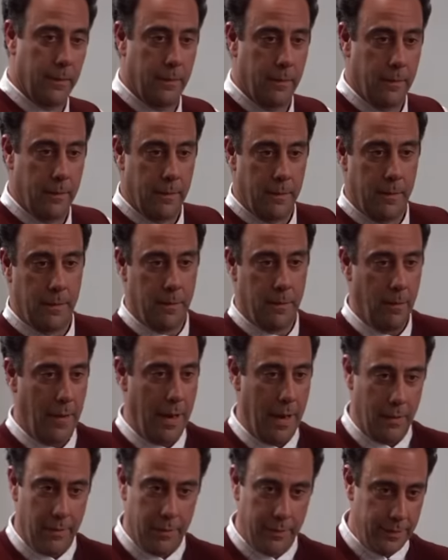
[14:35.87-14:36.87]
we get to
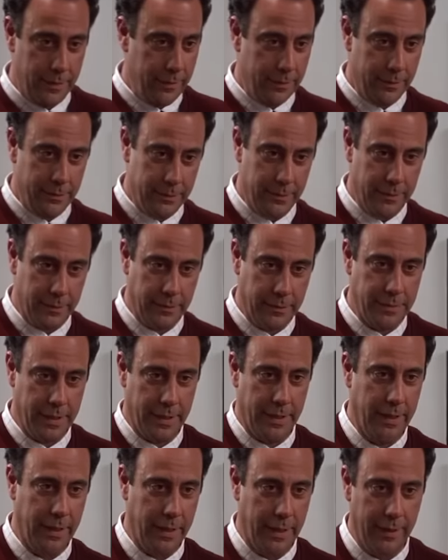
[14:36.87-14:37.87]
meet one of my
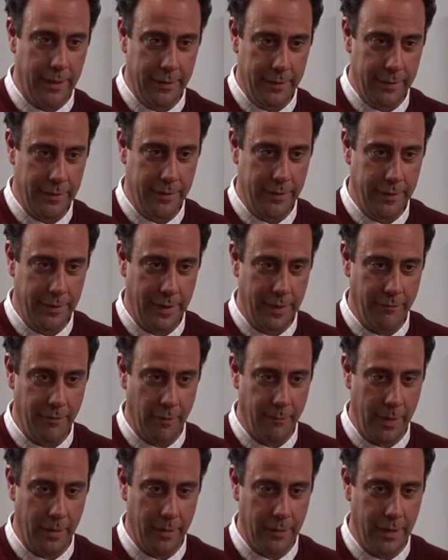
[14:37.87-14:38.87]
least favorite characters
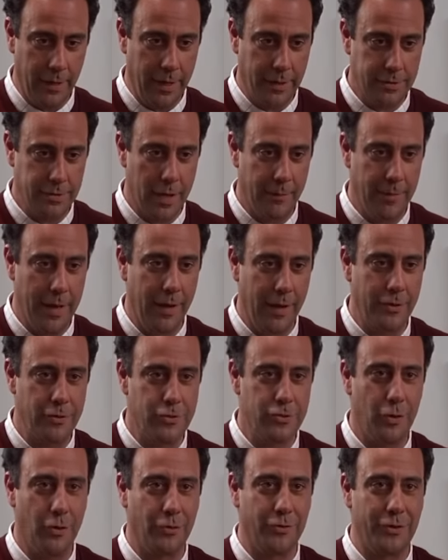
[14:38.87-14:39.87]
in this movie,
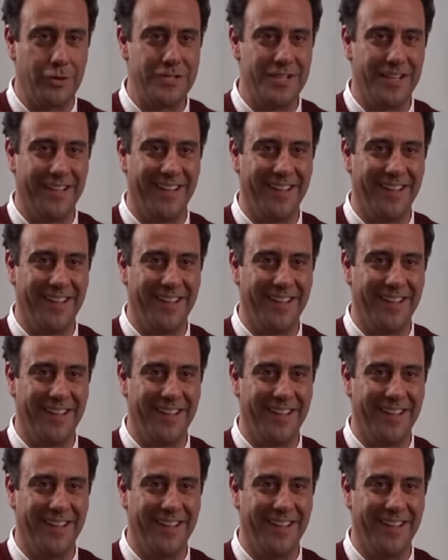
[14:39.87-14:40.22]
asshole